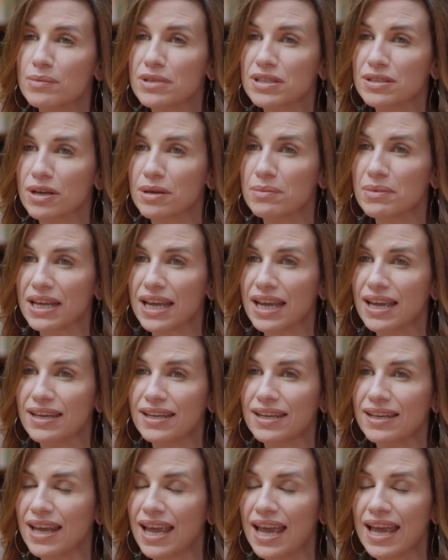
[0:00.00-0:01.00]
and time again
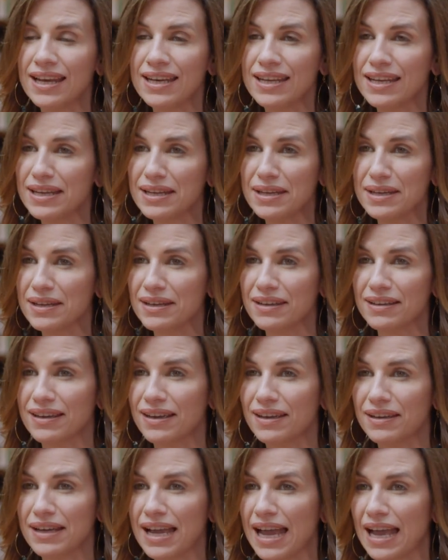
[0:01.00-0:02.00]
in any
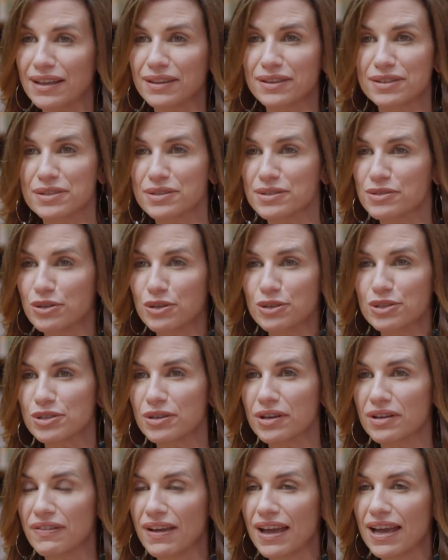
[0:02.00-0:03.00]
health discussion
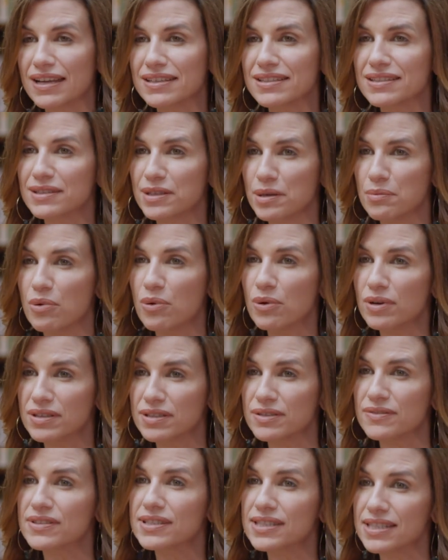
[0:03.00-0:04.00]
I've had is the
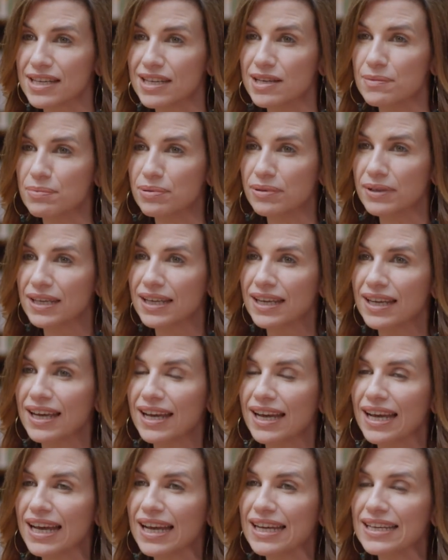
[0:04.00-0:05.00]
importance of sleep.
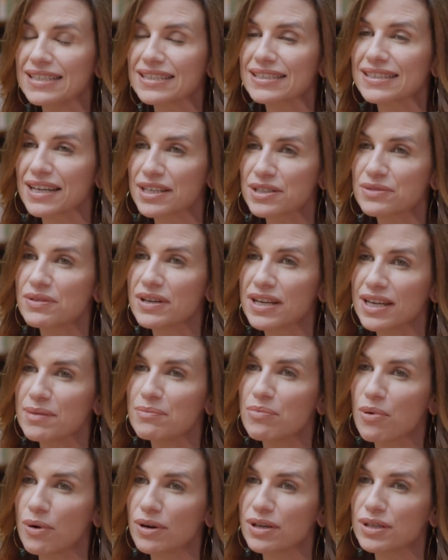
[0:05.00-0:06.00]
And that's really
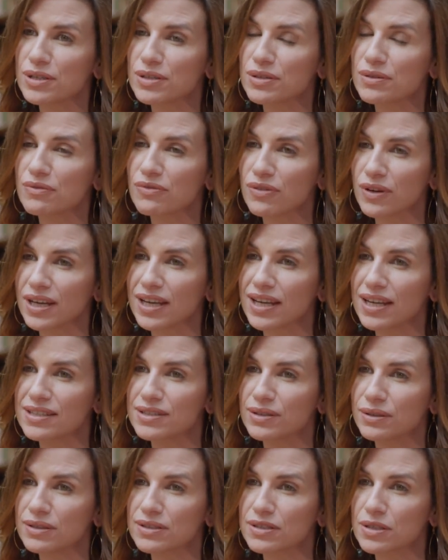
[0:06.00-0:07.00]
important for
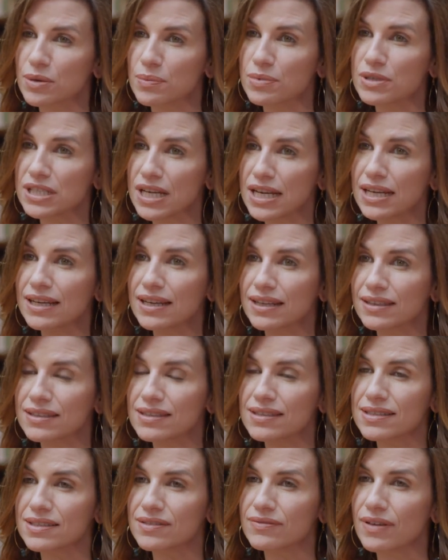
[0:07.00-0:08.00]
kids also, particularly at
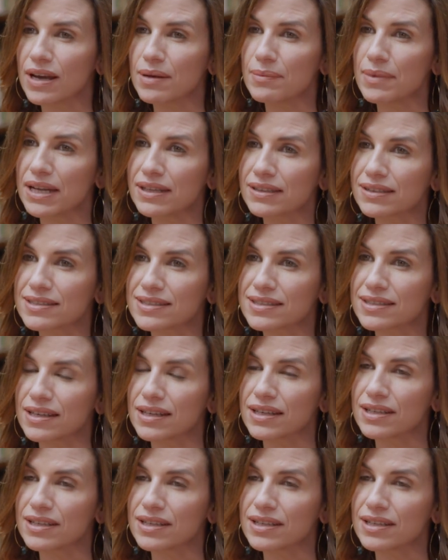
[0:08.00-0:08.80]
this developmental stage.